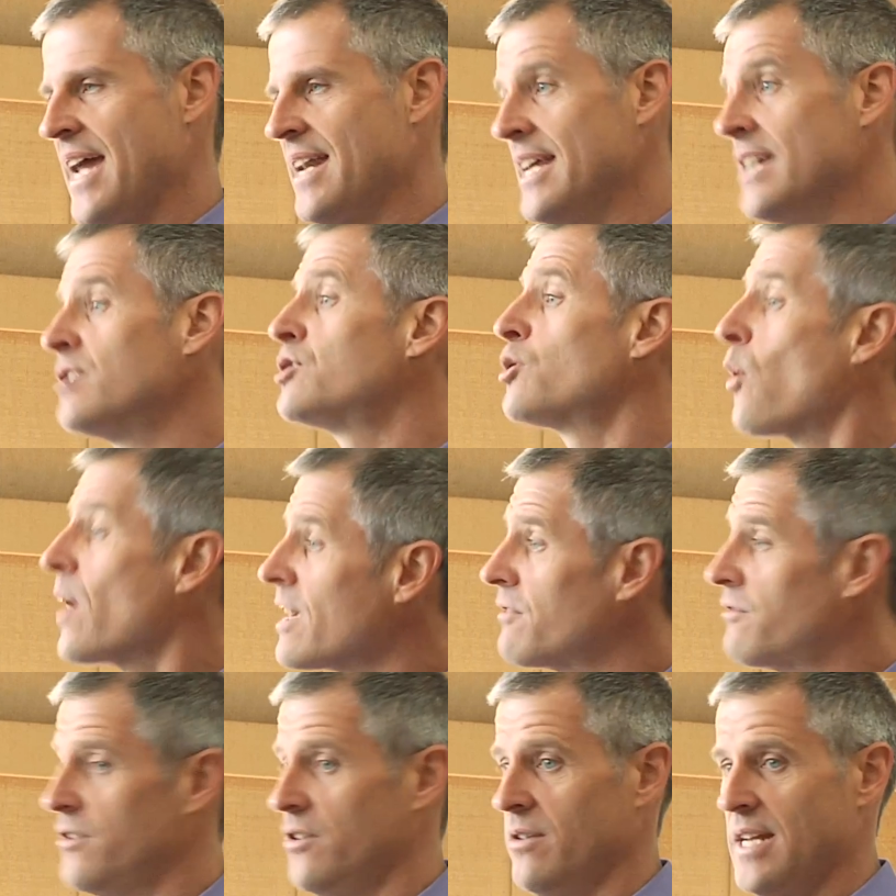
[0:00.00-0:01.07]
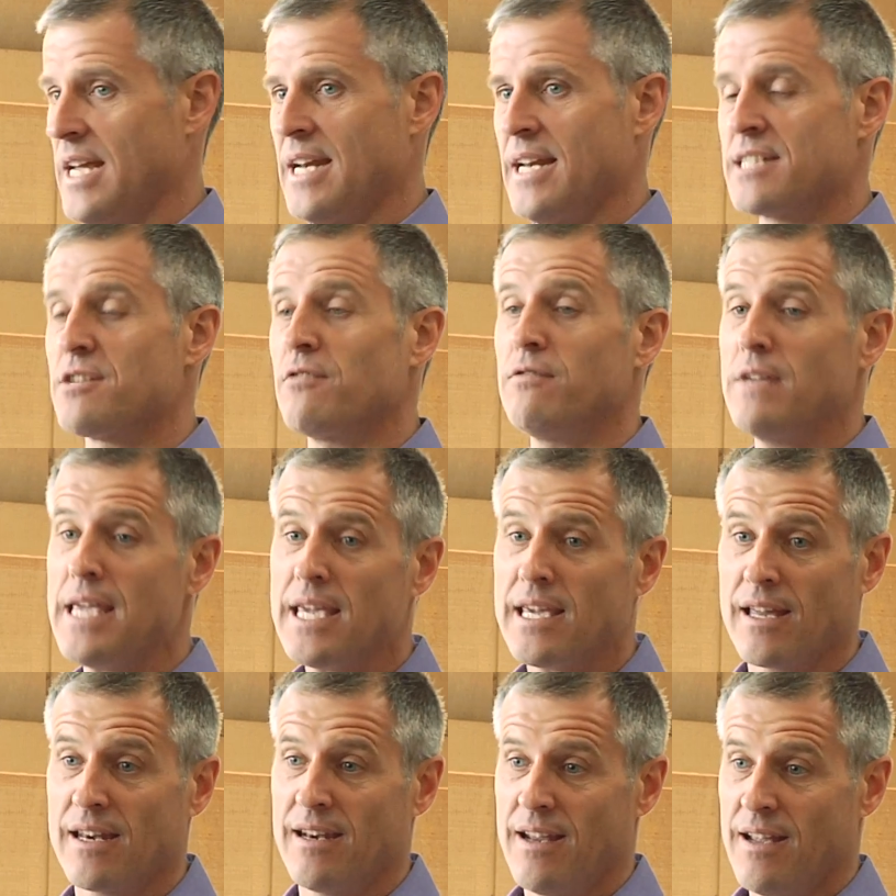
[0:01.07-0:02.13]
and enjoying food. And as a
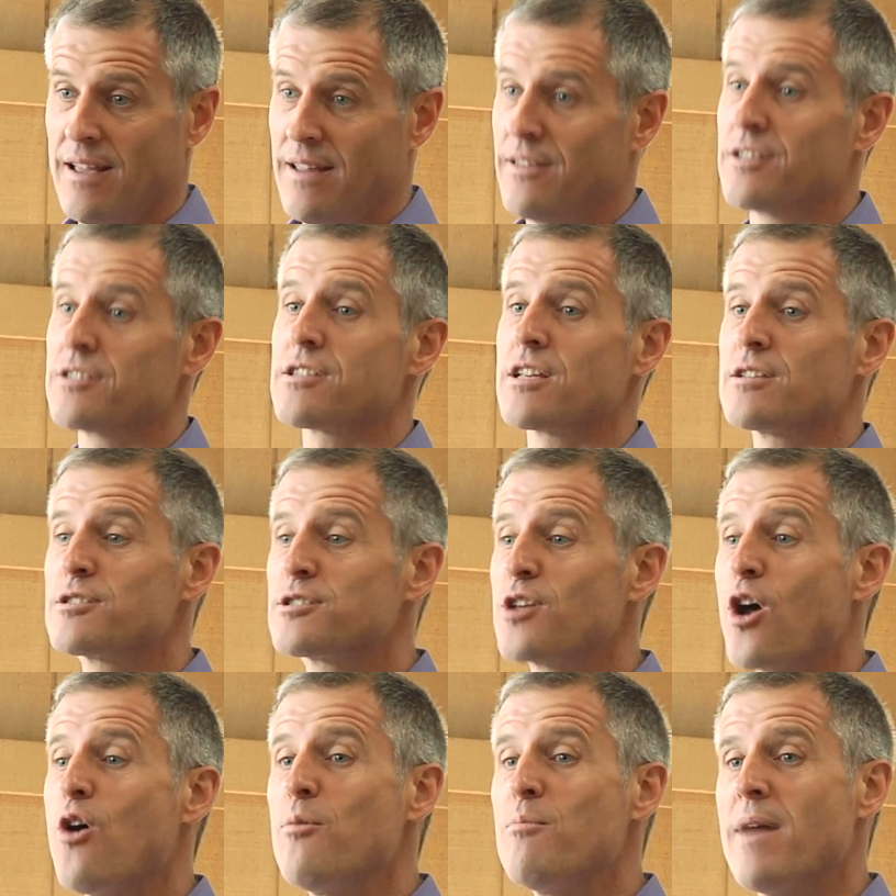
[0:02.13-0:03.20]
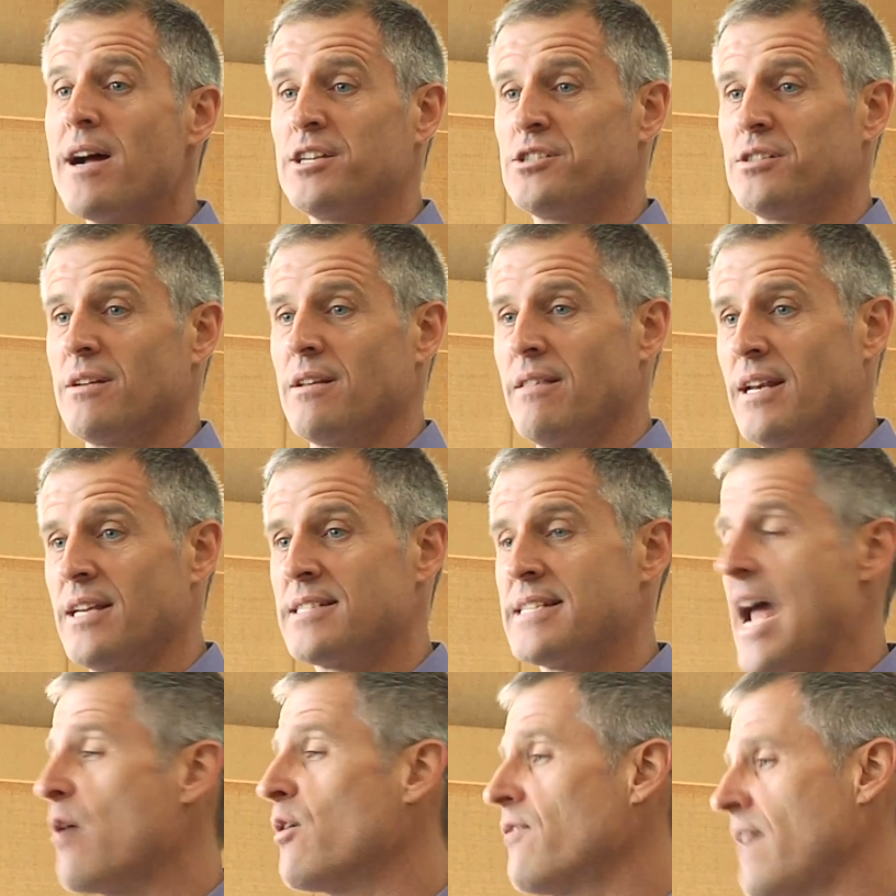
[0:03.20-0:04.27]
vegan, there's so much that
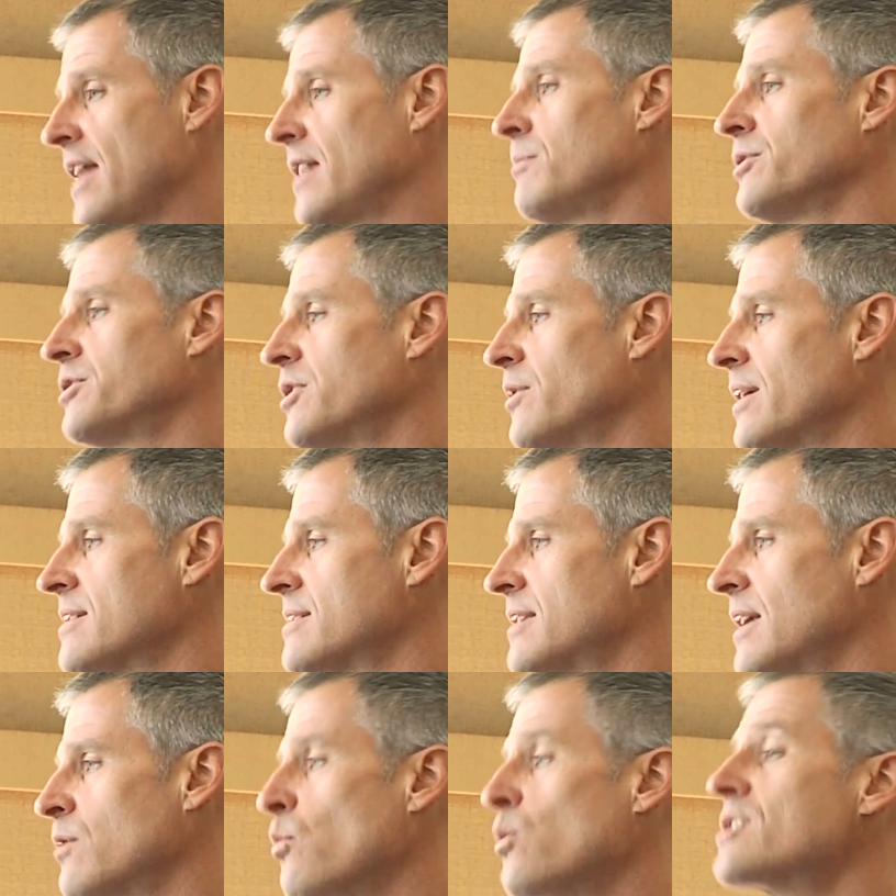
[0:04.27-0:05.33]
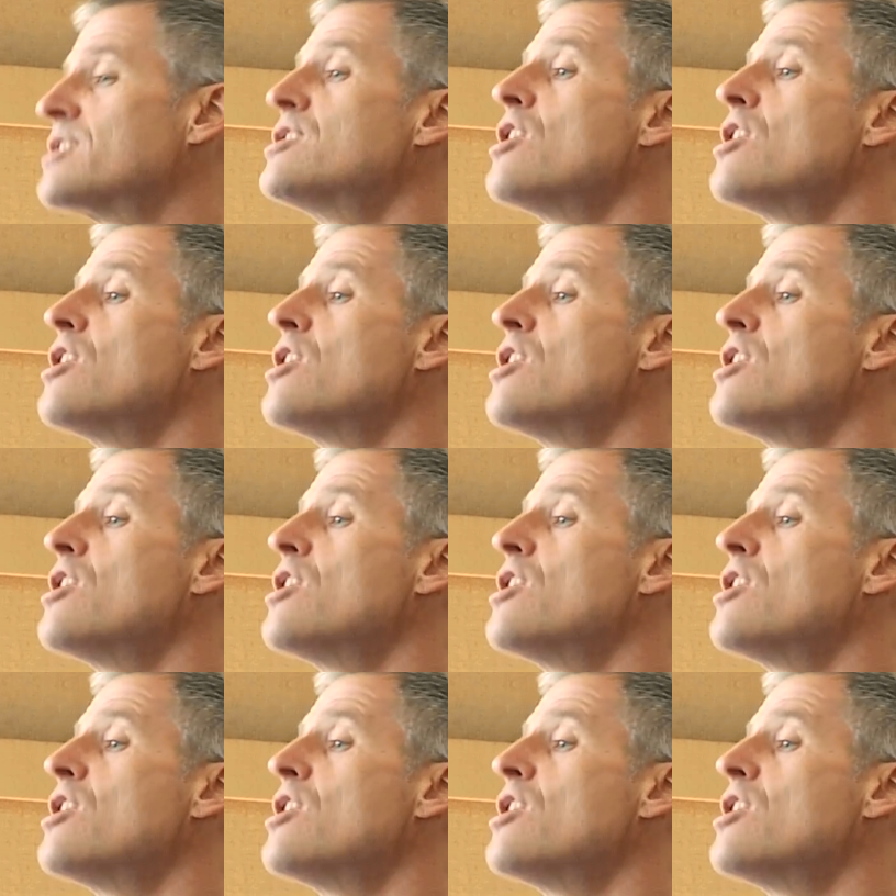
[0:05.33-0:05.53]
is now available to us that was